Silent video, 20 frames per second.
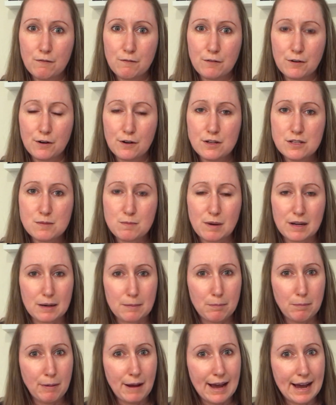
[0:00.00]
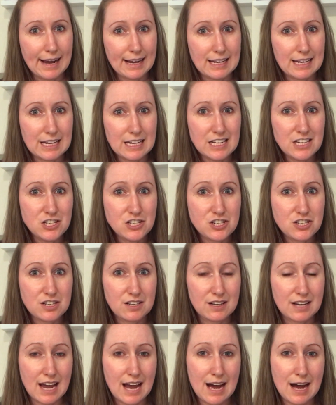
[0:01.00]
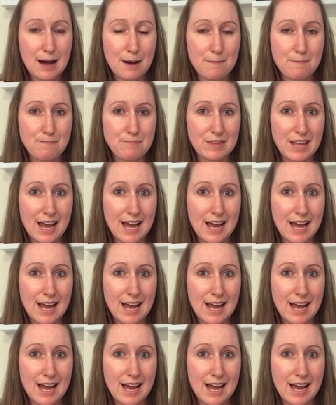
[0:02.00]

foods but are packaged and